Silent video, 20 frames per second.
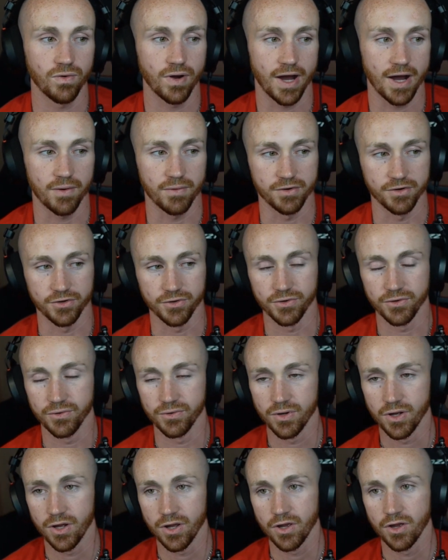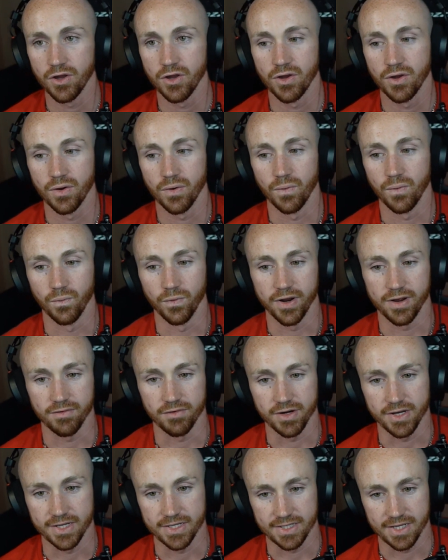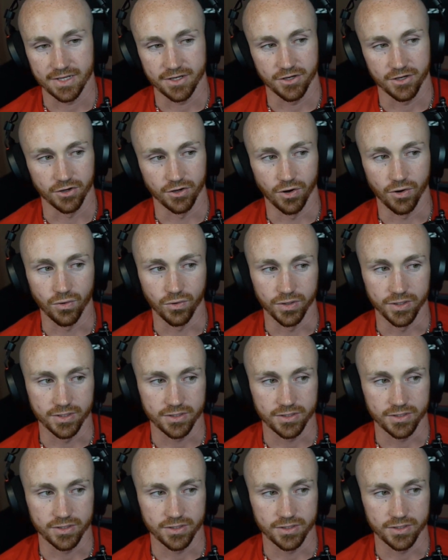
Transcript: I would do whatever it is that your goal is.